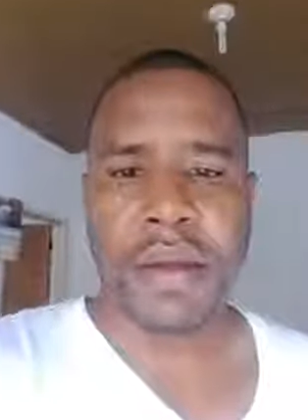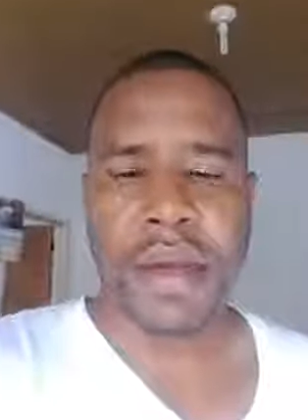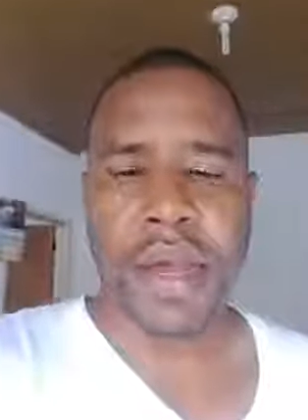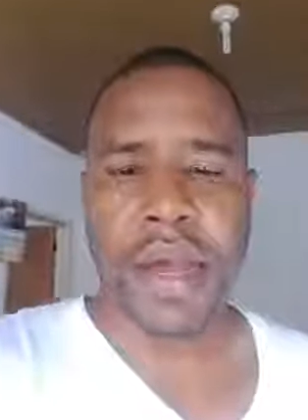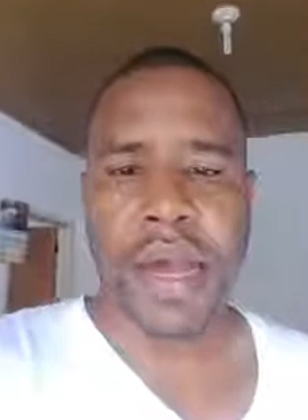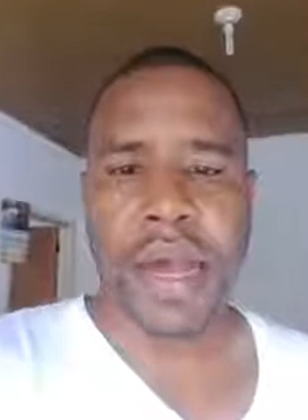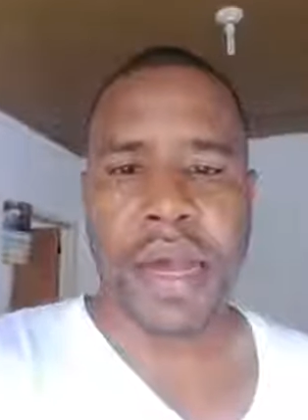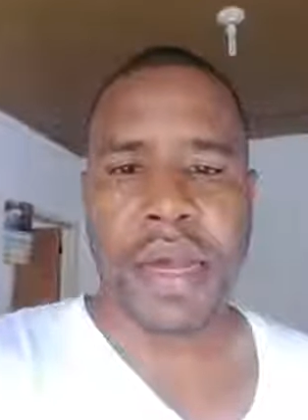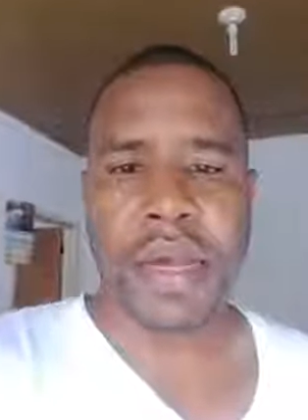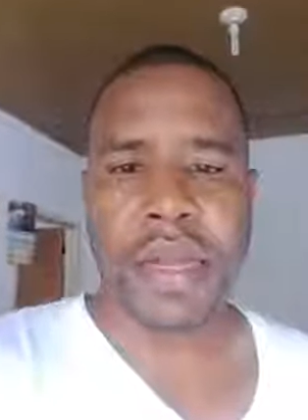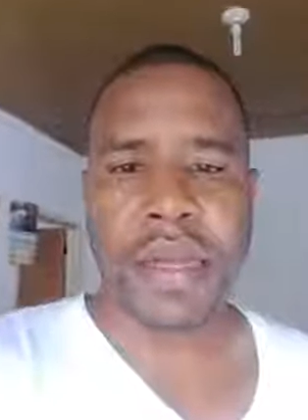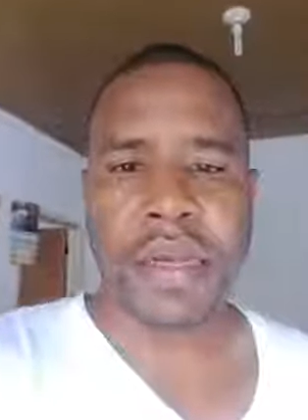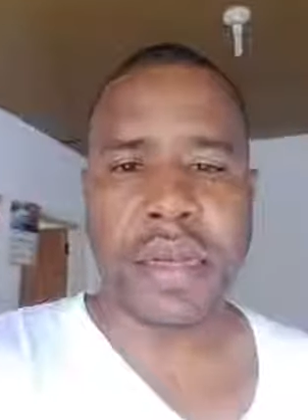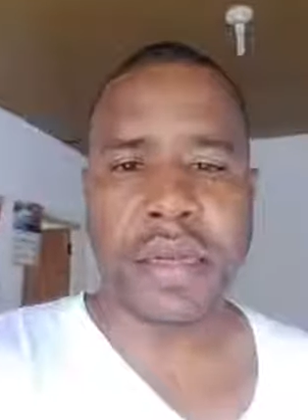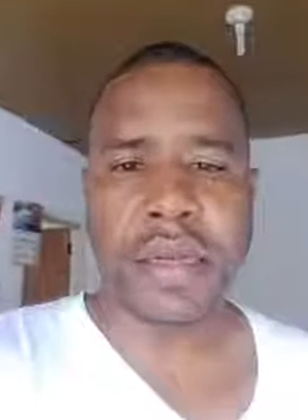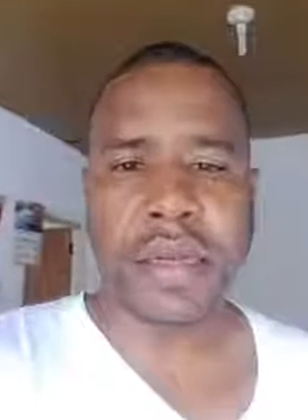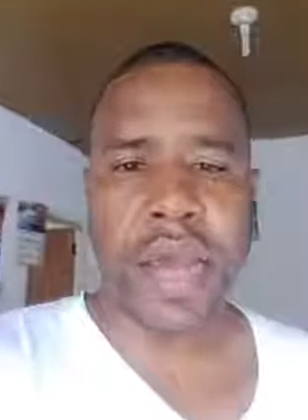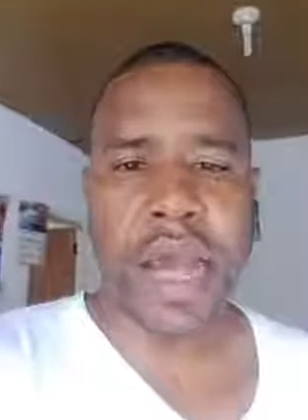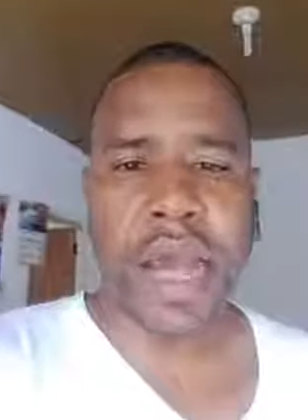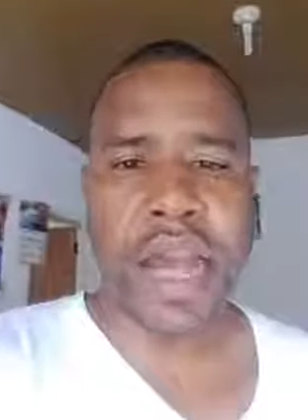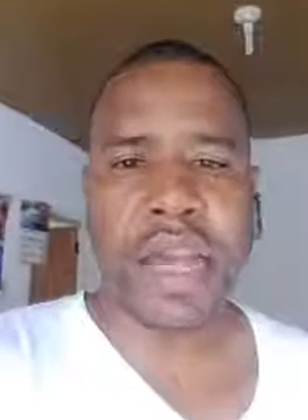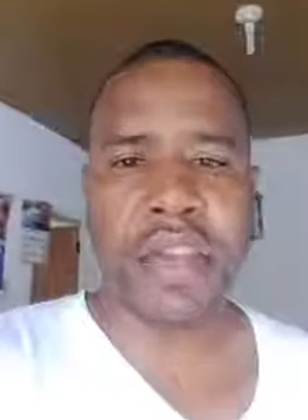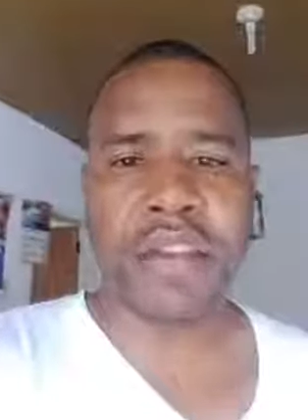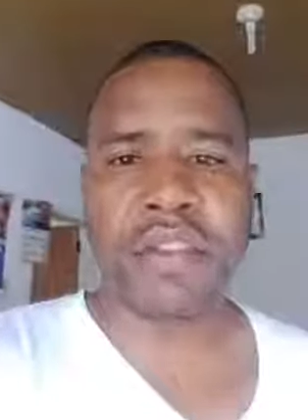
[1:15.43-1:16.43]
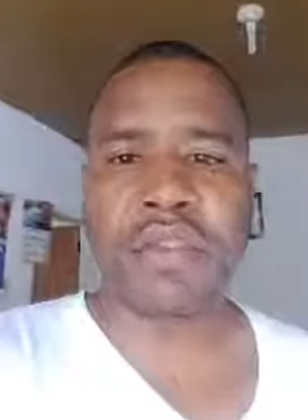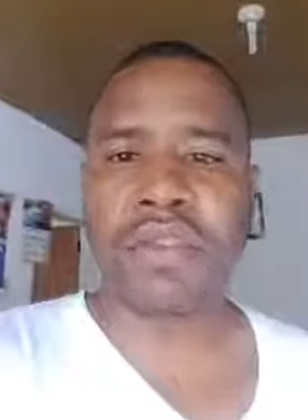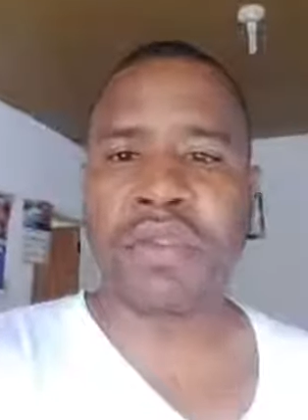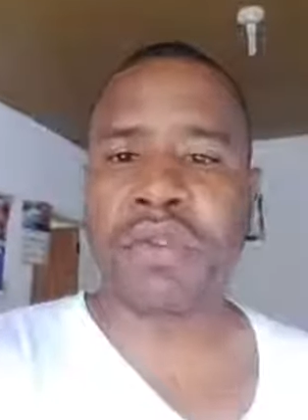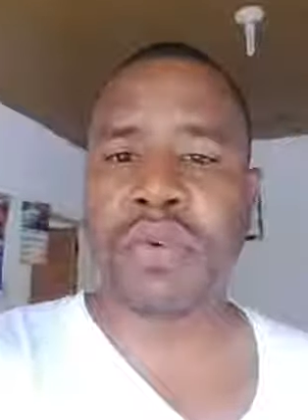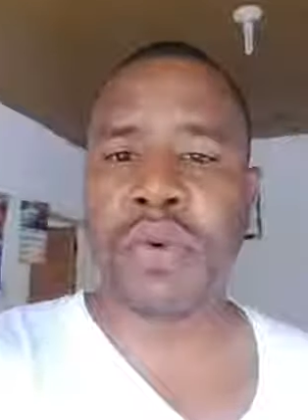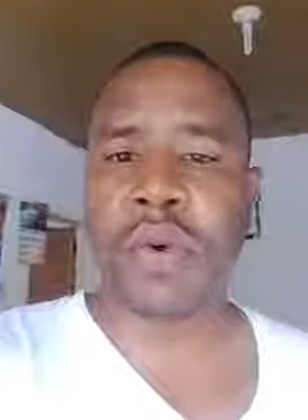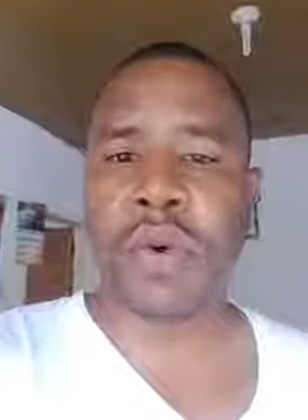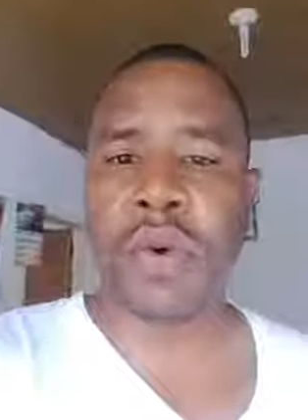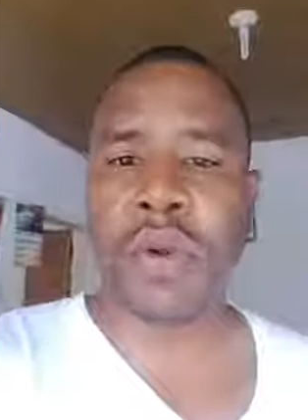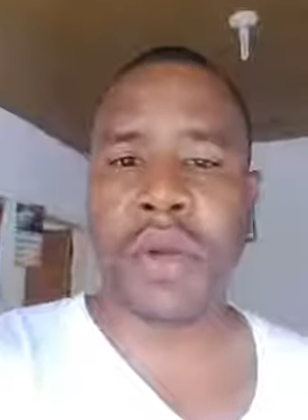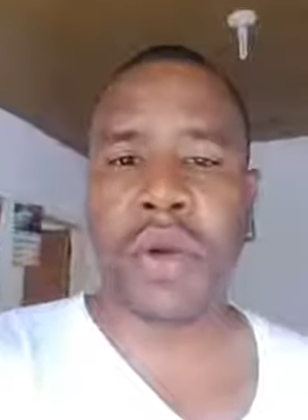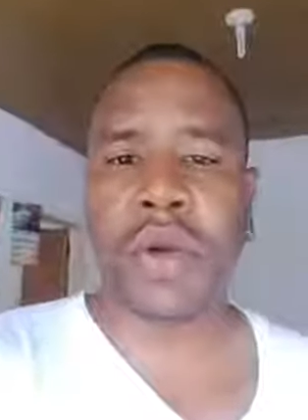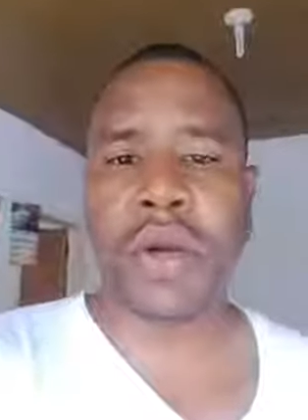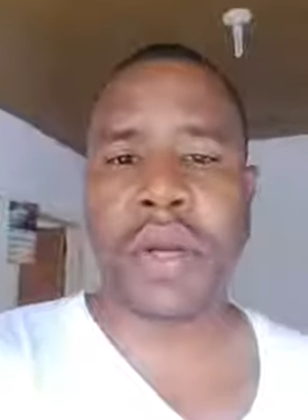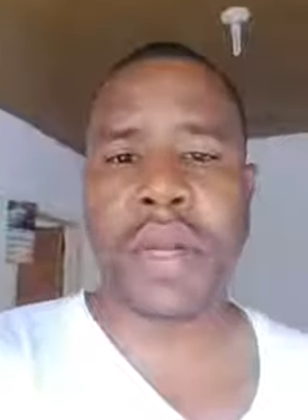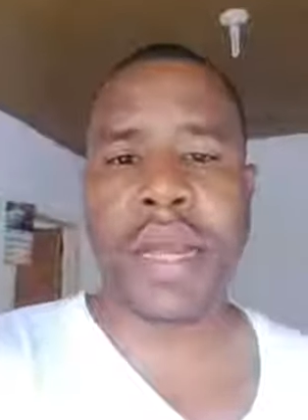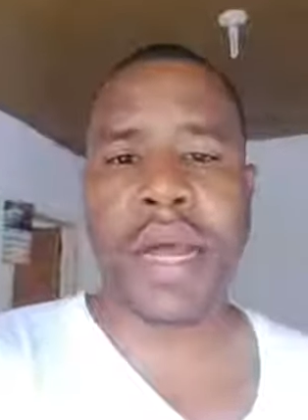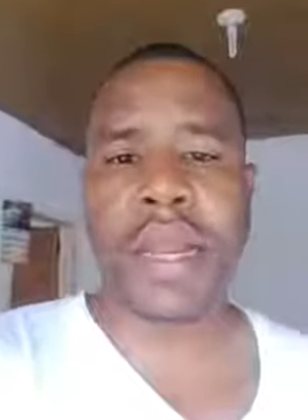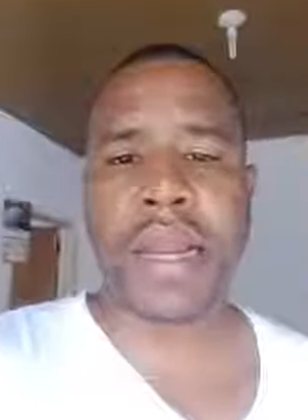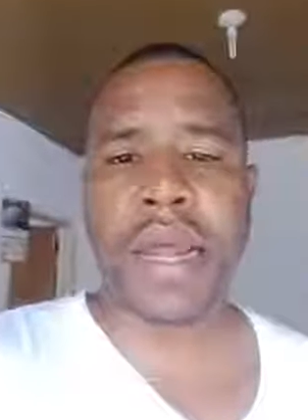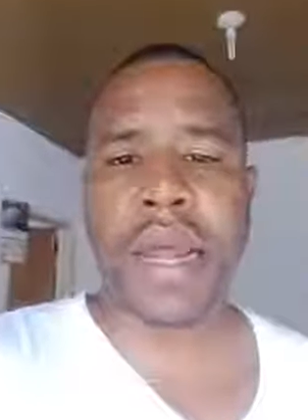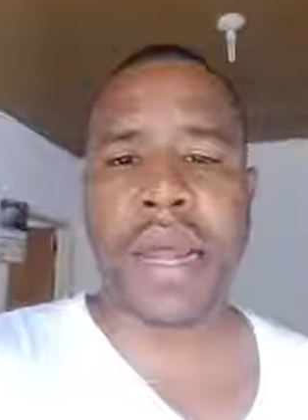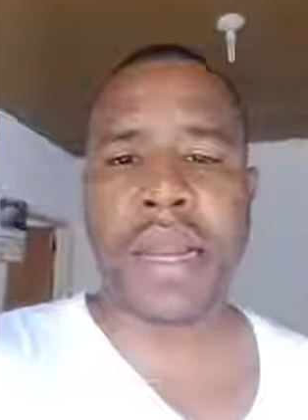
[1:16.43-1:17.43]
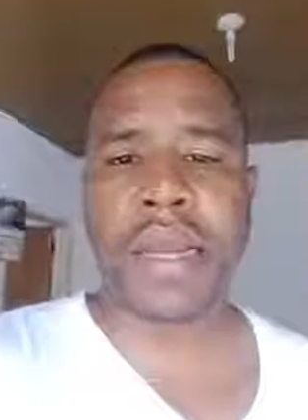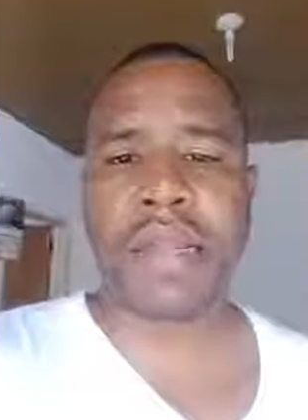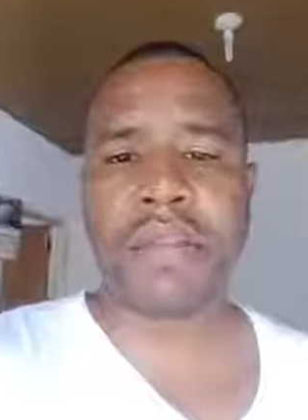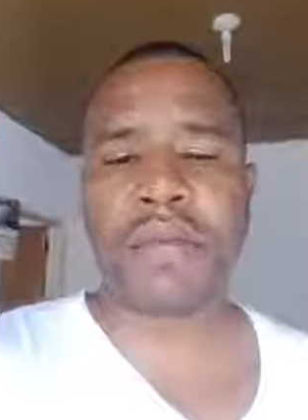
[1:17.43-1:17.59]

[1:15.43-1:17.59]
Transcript: and I told her that